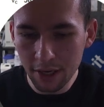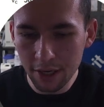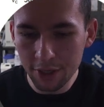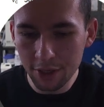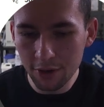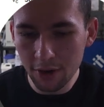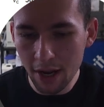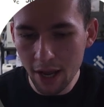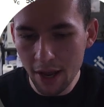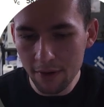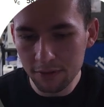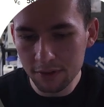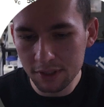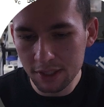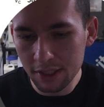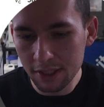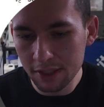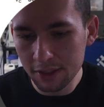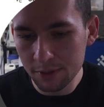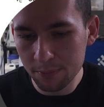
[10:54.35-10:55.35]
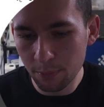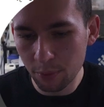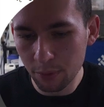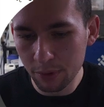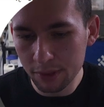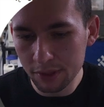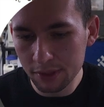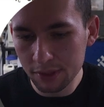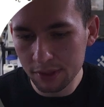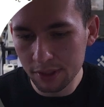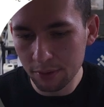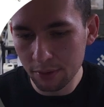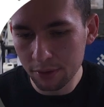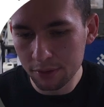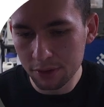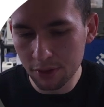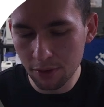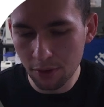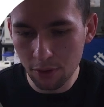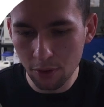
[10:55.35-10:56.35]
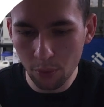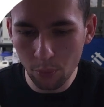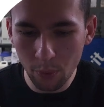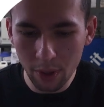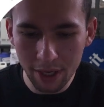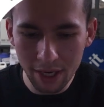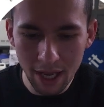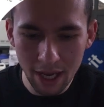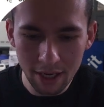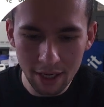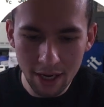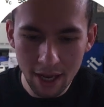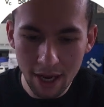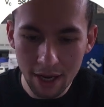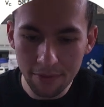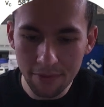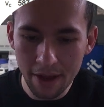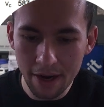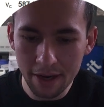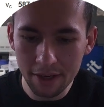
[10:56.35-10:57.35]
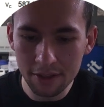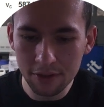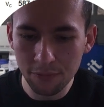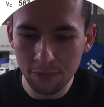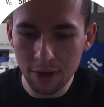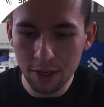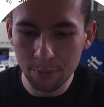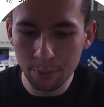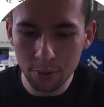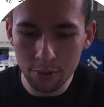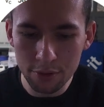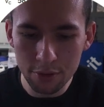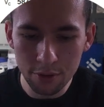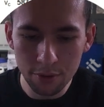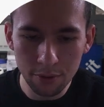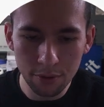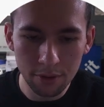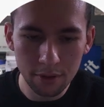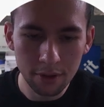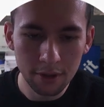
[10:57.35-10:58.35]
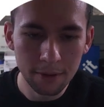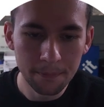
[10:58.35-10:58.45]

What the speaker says: and your FZ is 0.00199. That is feed per tooth.